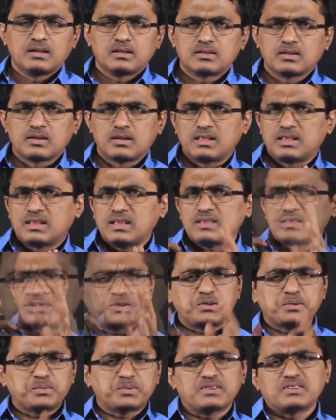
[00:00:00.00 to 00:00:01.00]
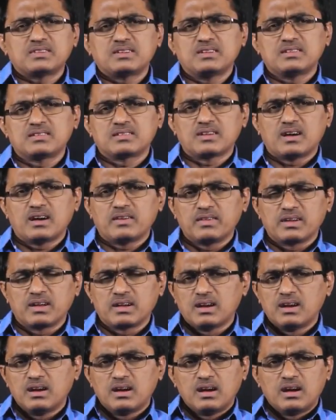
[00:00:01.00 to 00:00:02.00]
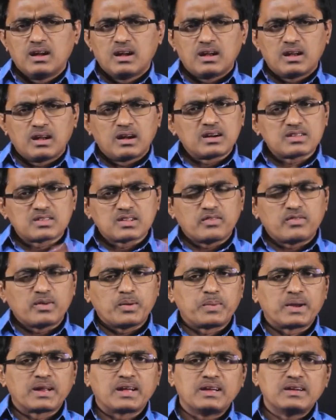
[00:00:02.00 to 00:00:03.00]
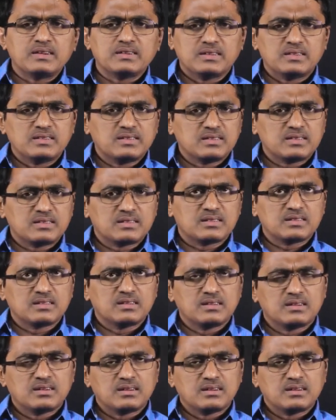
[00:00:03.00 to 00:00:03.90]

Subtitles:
So, this distribution is having lots of applications